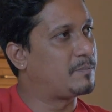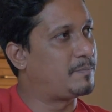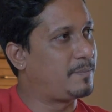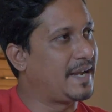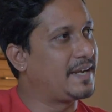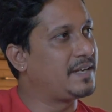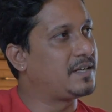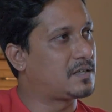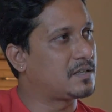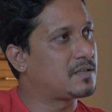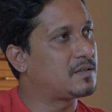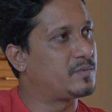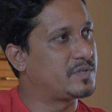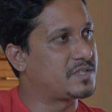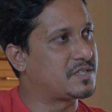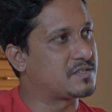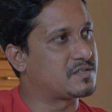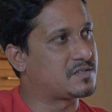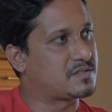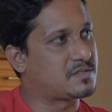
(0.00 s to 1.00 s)
paint
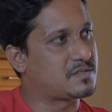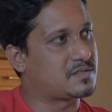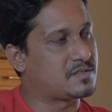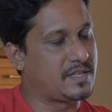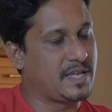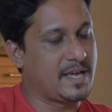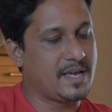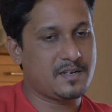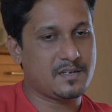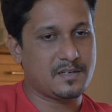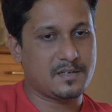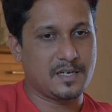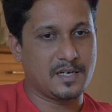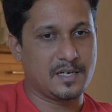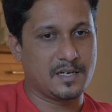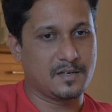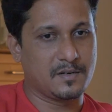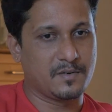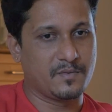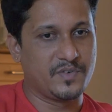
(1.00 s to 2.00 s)
which is there,
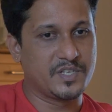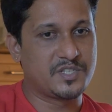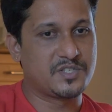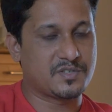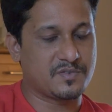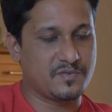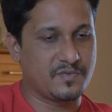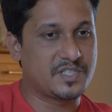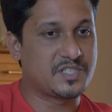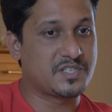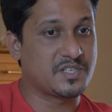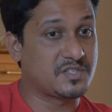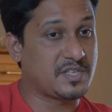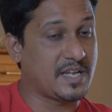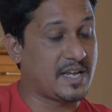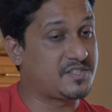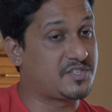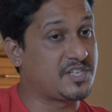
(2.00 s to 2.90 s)
which is